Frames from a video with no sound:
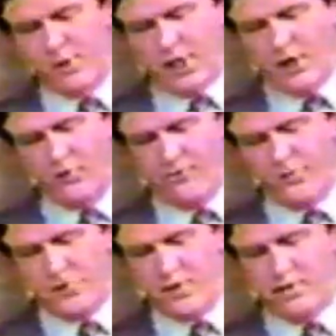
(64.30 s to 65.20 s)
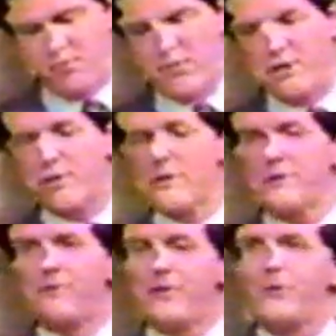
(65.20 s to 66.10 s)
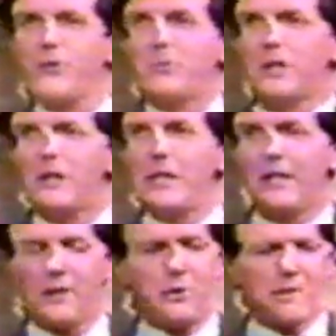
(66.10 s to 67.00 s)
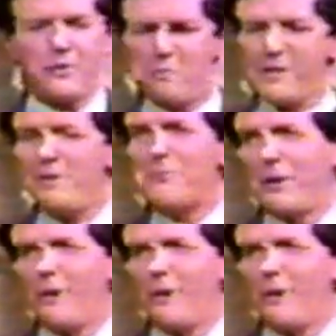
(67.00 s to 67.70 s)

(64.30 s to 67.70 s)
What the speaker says: bringing its first intimations of vulnerability. Oh, it must be